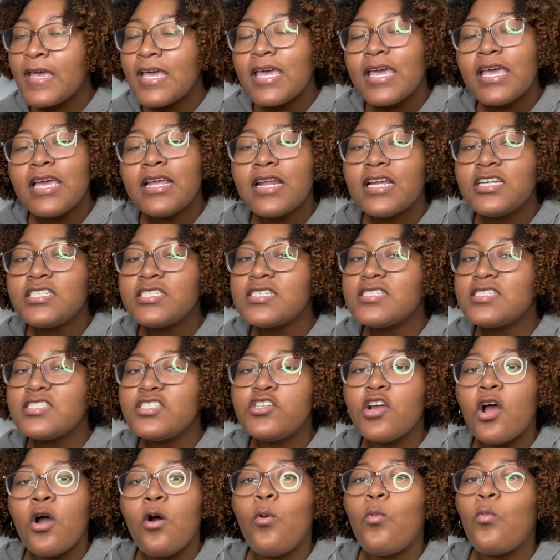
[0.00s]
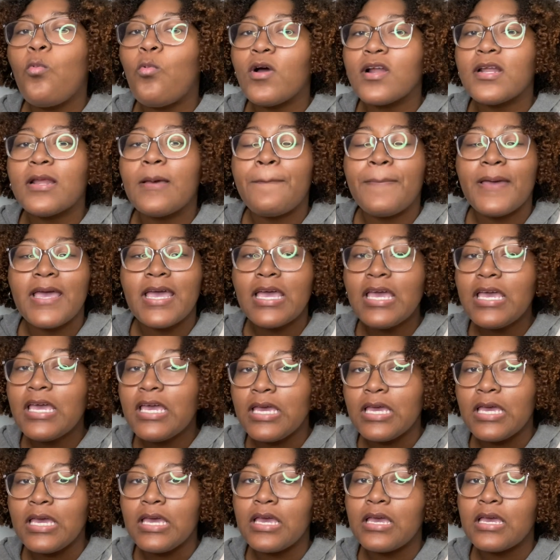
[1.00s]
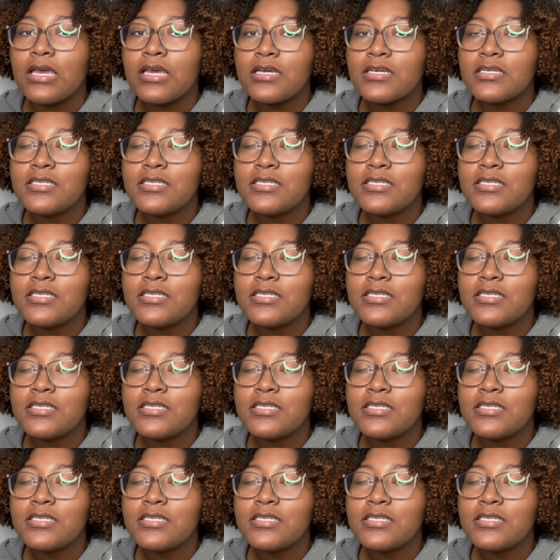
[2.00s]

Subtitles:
and I just don't wanna pay